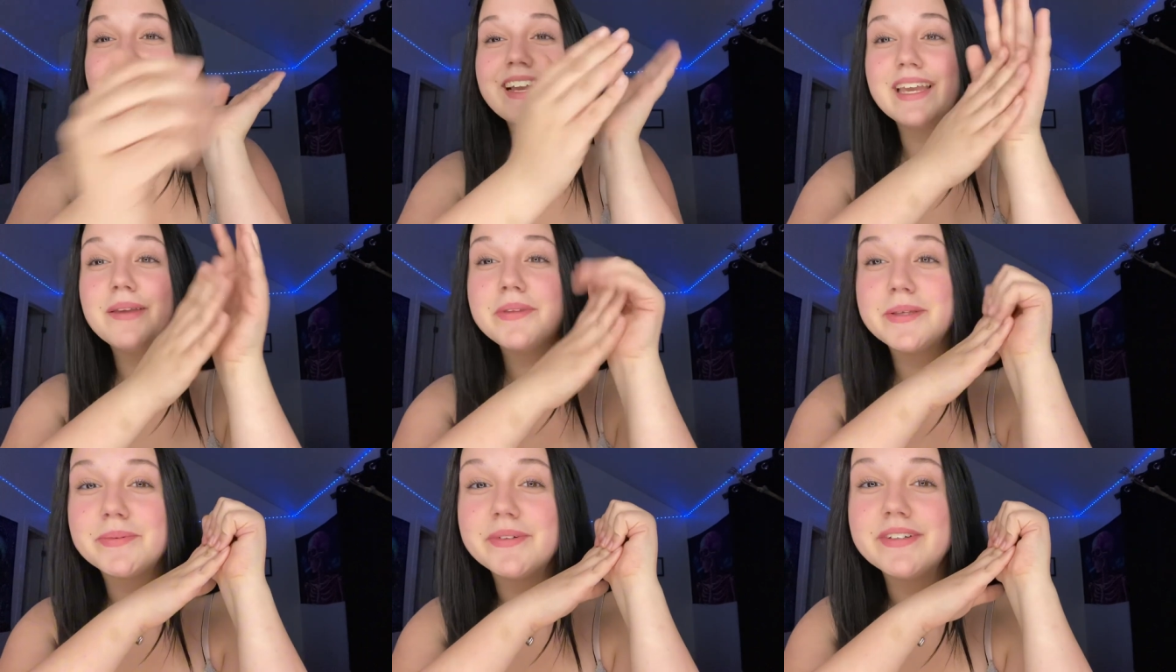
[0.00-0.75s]
I hate
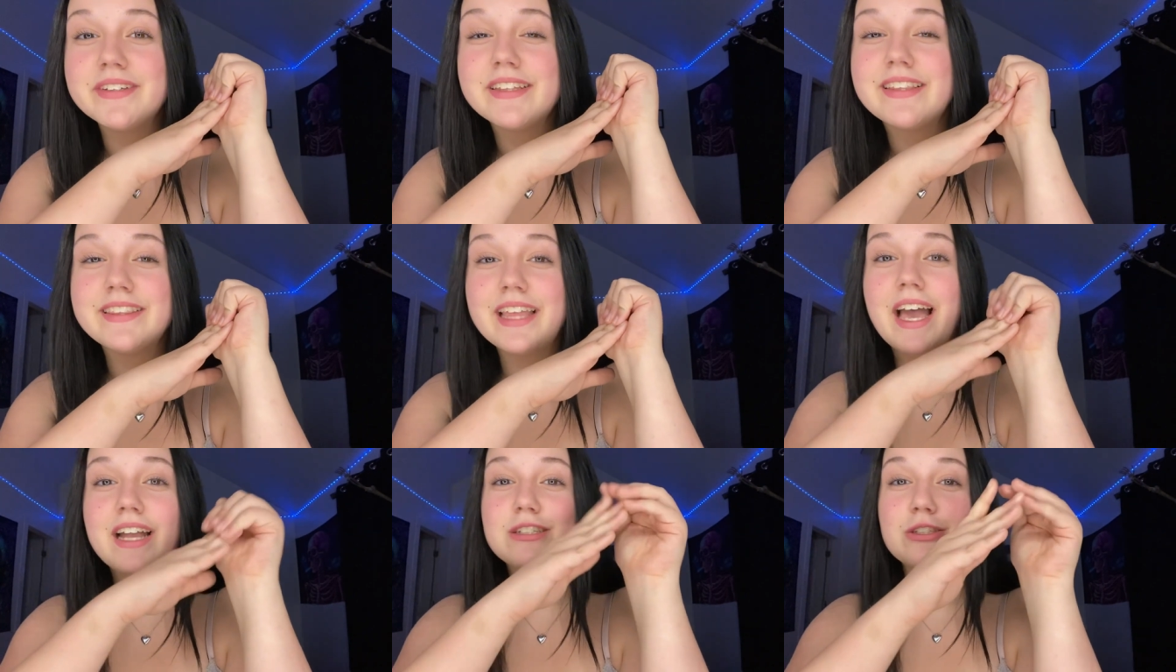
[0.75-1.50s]
people
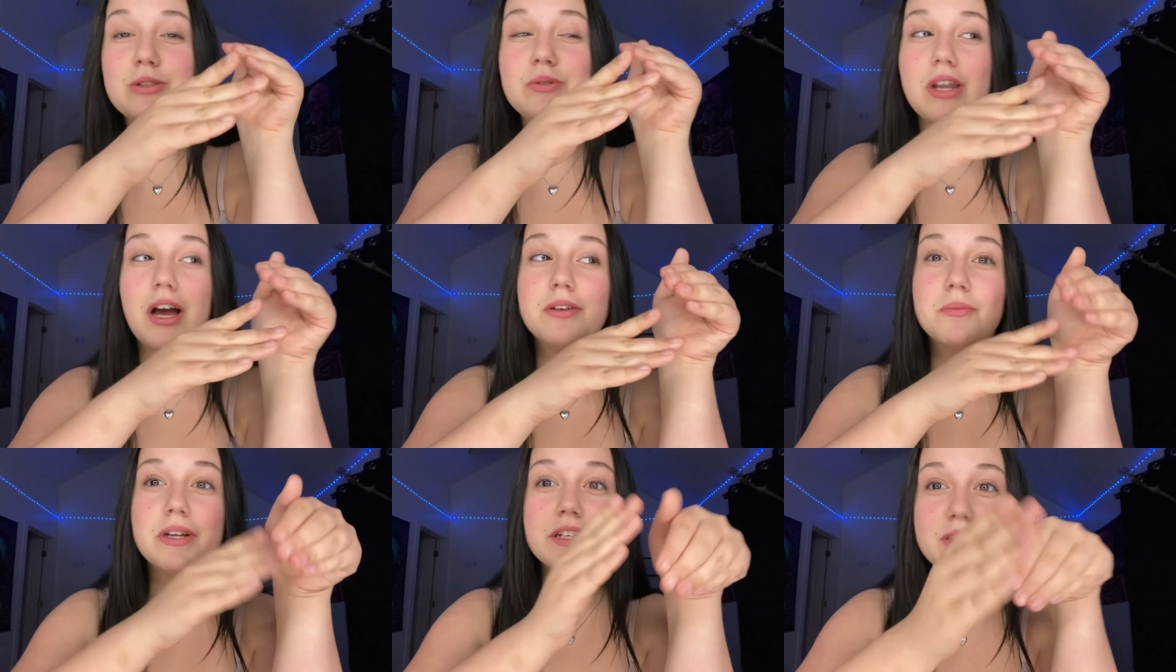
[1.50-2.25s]
that do not
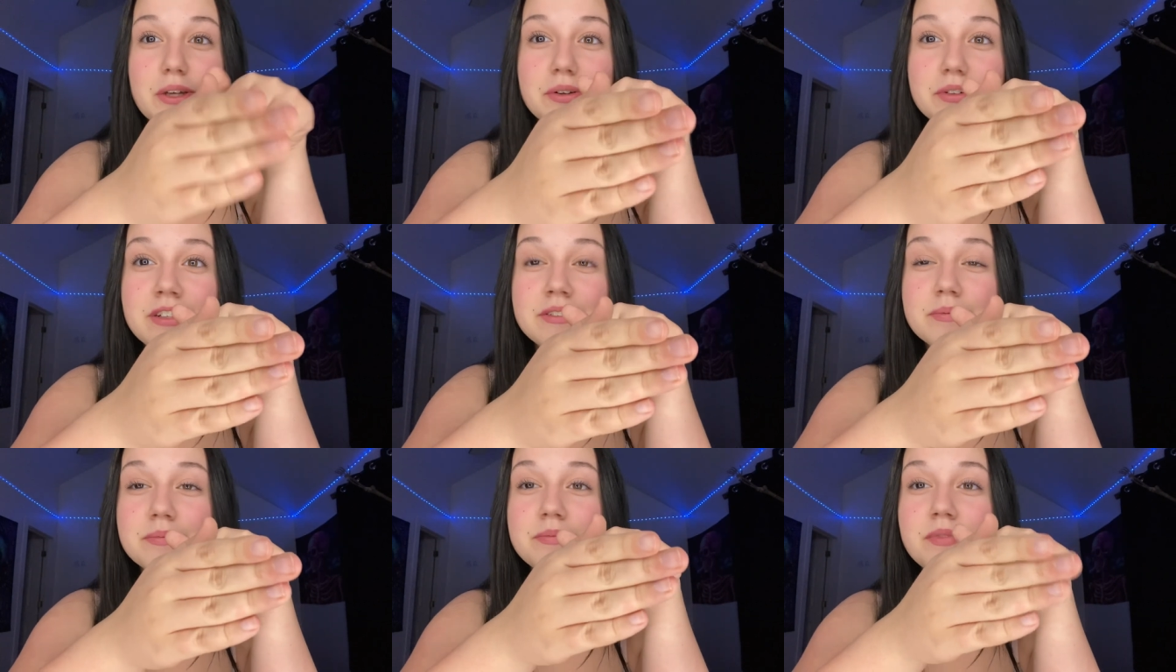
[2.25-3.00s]
wear
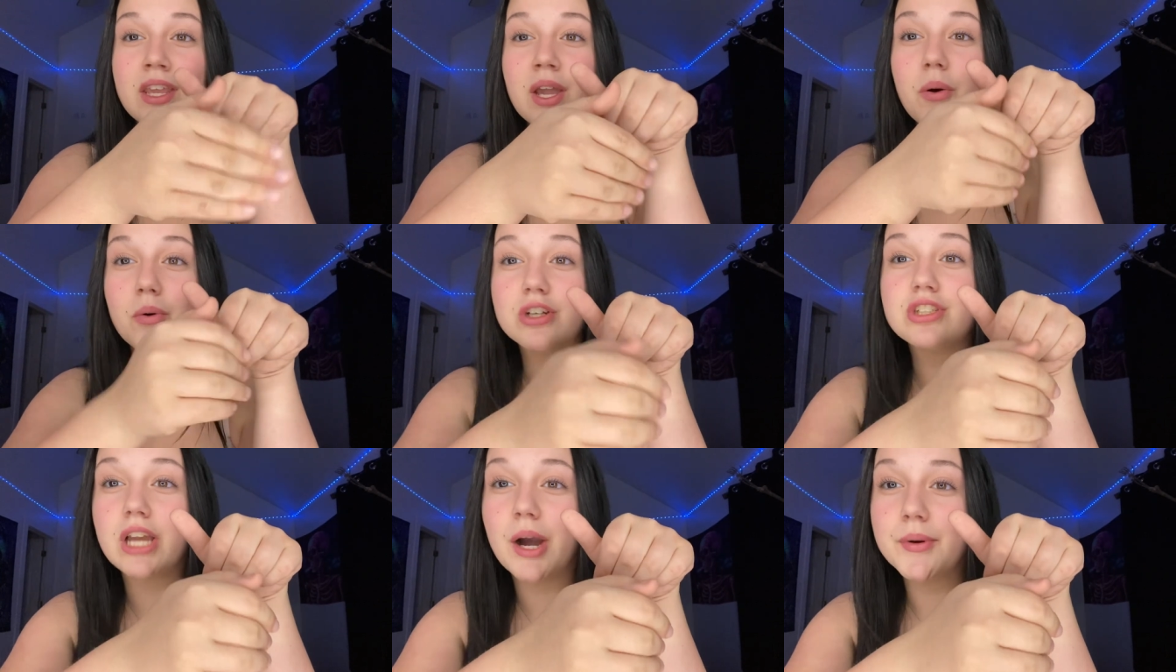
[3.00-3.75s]
deodorant or
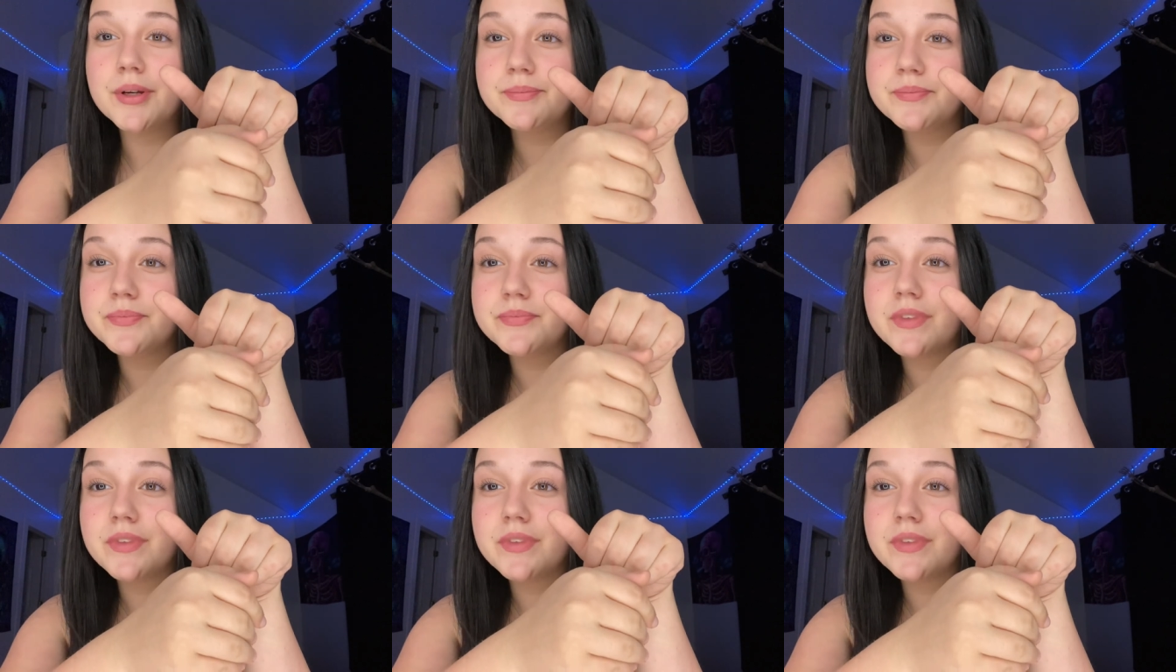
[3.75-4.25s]
shower.